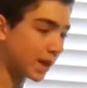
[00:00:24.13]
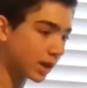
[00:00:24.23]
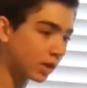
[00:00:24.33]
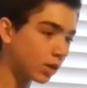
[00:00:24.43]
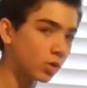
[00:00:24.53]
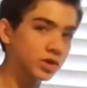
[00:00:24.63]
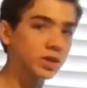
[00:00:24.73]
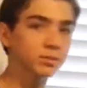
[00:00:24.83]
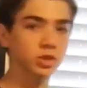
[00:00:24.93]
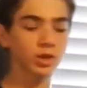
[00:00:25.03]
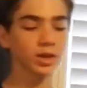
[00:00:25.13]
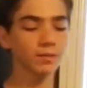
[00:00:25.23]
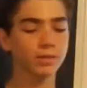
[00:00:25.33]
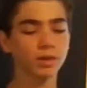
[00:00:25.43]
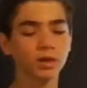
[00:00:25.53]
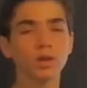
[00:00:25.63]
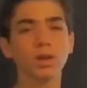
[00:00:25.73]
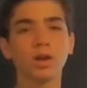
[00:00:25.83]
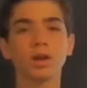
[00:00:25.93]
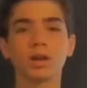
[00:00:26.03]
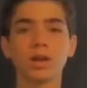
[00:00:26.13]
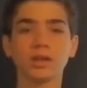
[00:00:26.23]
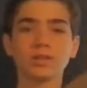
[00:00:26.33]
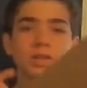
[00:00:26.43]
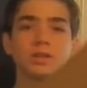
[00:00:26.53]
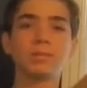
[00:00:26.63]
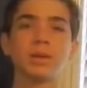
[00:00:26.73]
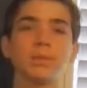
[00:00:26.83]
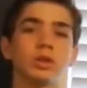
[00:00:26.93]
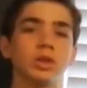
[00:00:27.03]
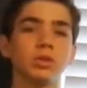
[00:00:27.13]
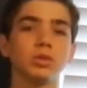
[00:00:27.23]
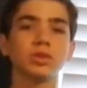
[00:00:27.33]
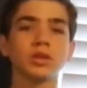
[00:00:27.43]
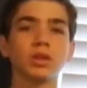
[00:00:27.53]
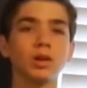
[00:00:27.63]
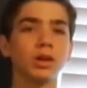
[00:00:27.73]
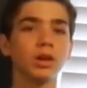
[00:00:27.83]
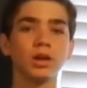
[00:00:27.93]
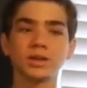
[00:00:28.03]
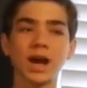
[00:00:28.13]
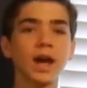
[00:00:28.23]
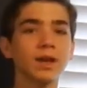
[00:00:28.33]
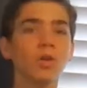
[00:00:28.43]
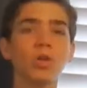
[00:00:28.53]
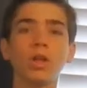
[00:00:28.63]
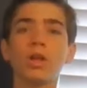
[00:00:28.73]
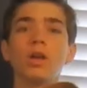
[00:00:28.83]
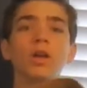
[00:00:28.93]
bedding or substrate. I've seen people use tile,